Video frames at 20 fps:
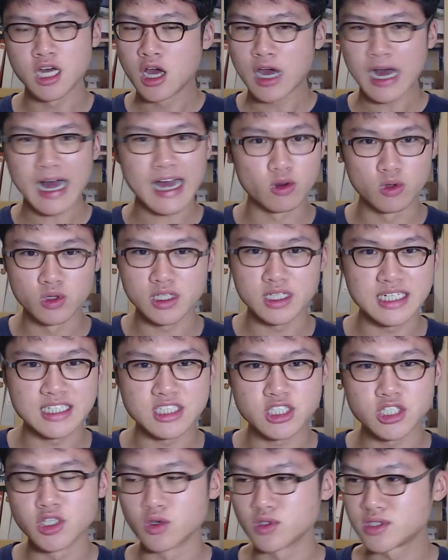I only need to
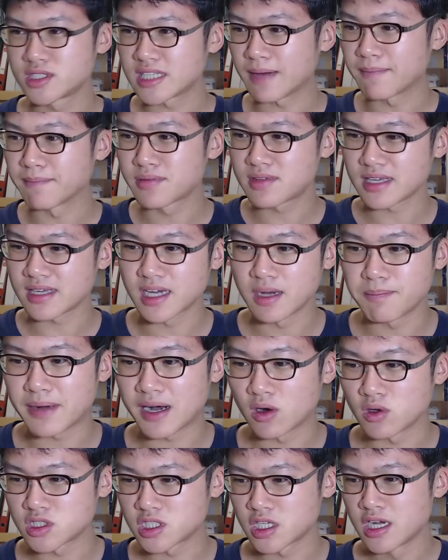know something
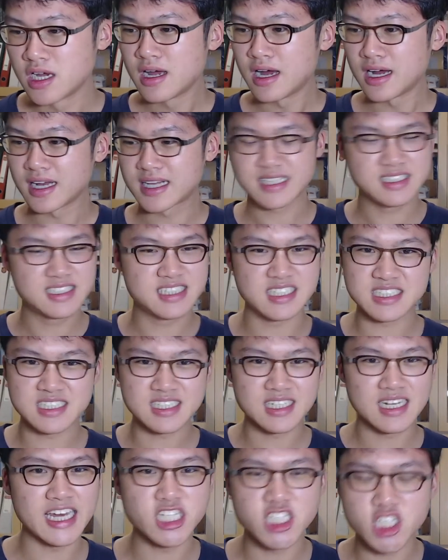about a
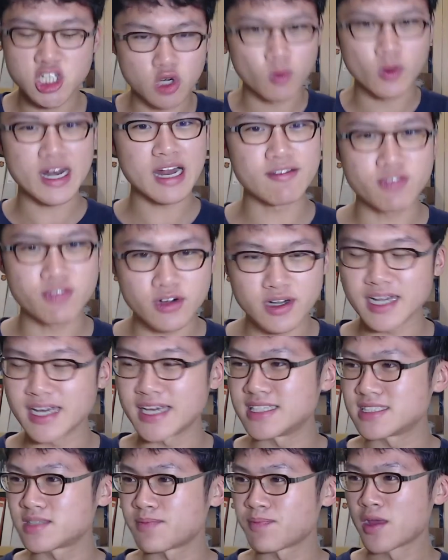distillation or whatever it
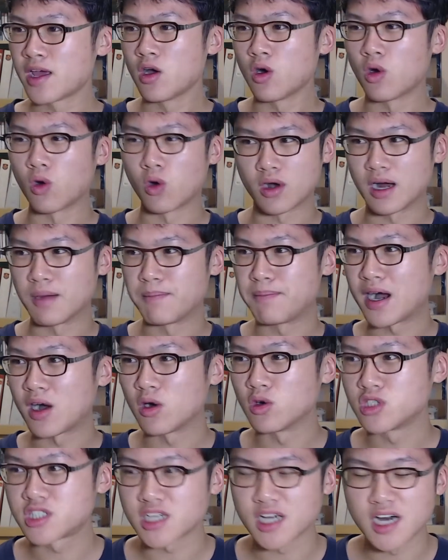is, or
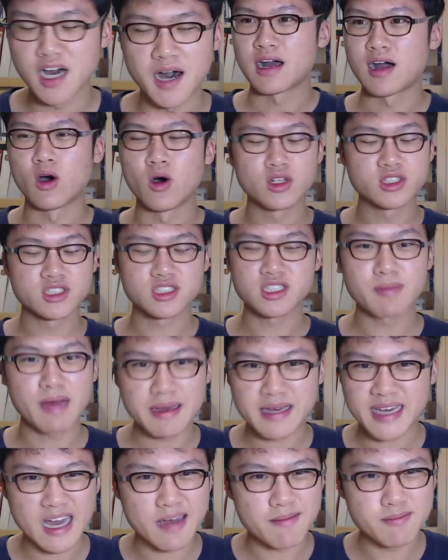about, honestly, my
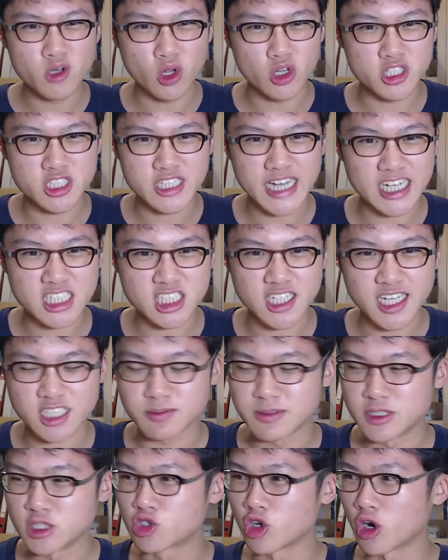chem knowledge actually has
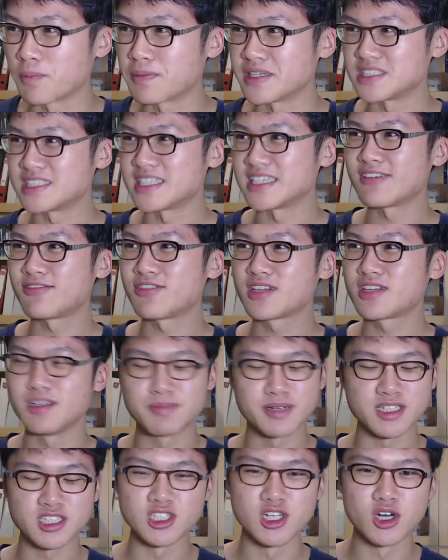been dropping significantly, but
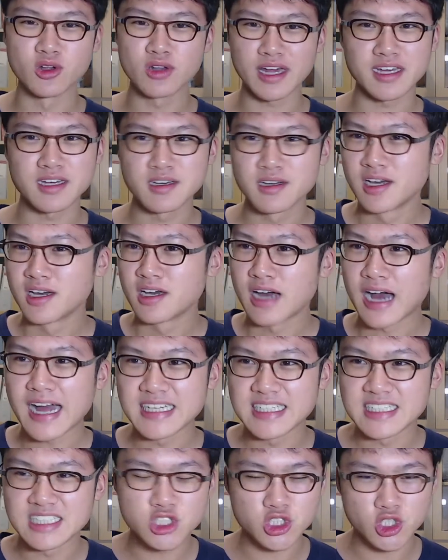you know, like, I need
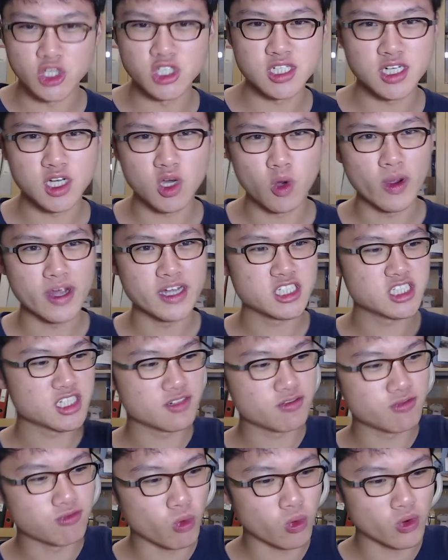a certain equation
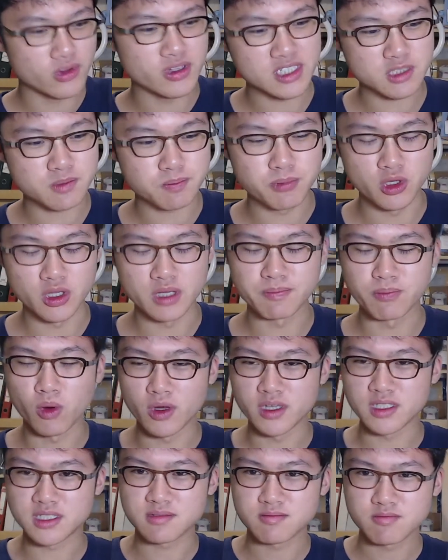for this bullet
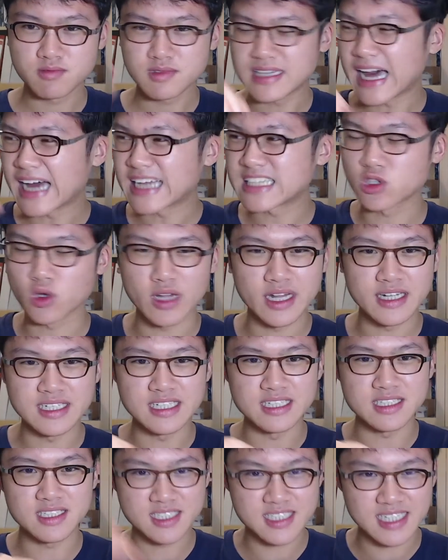point. That's all I
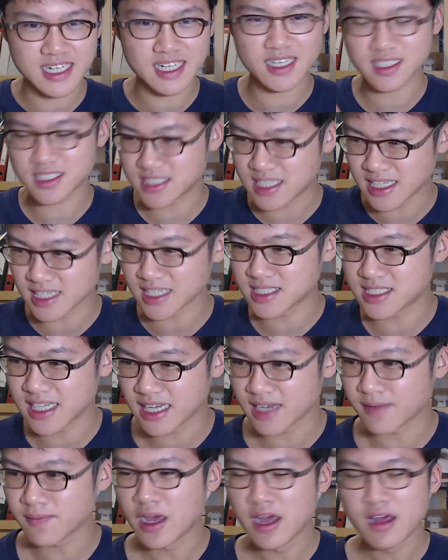need. Tick, tick,
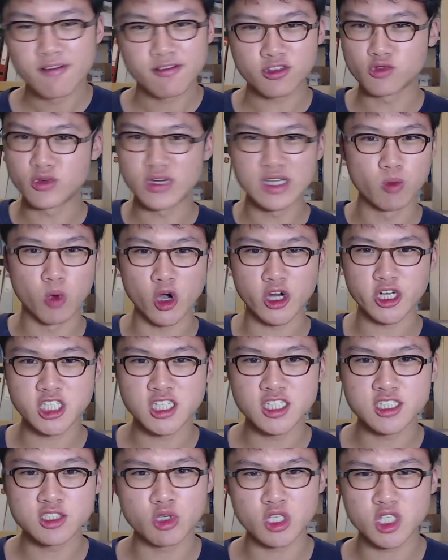tick. 3
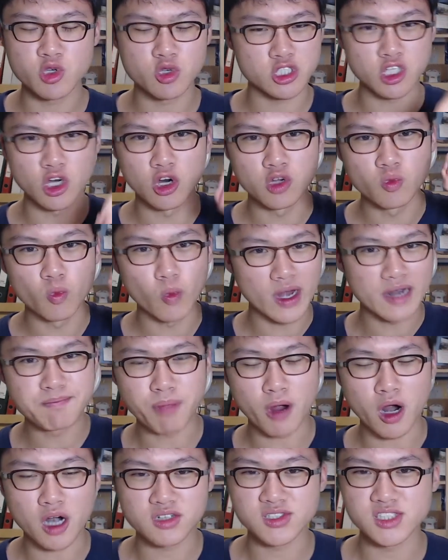worksheets, which was on one
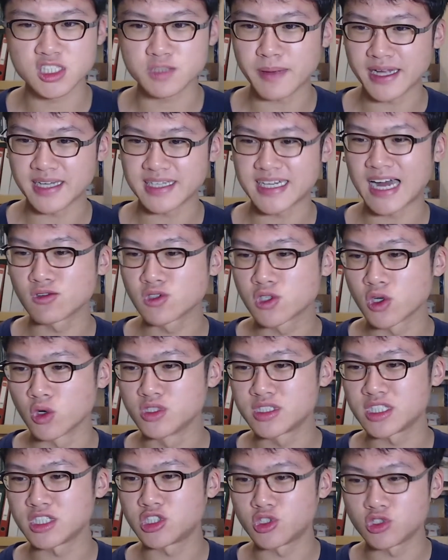part of the spec, now goes
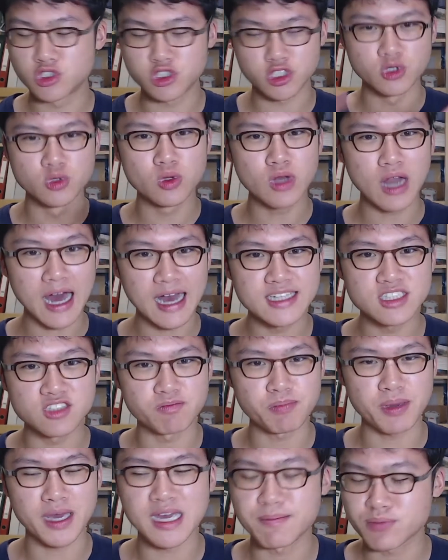into 2 lines of
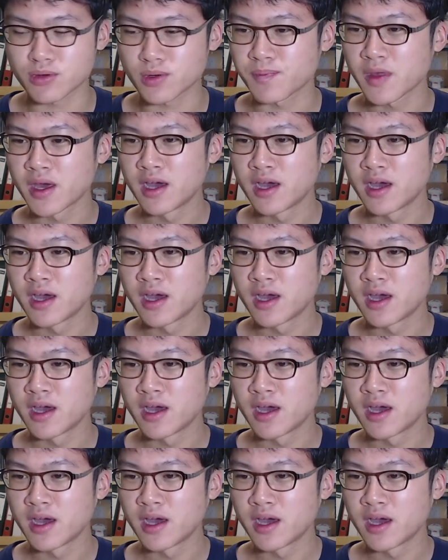paper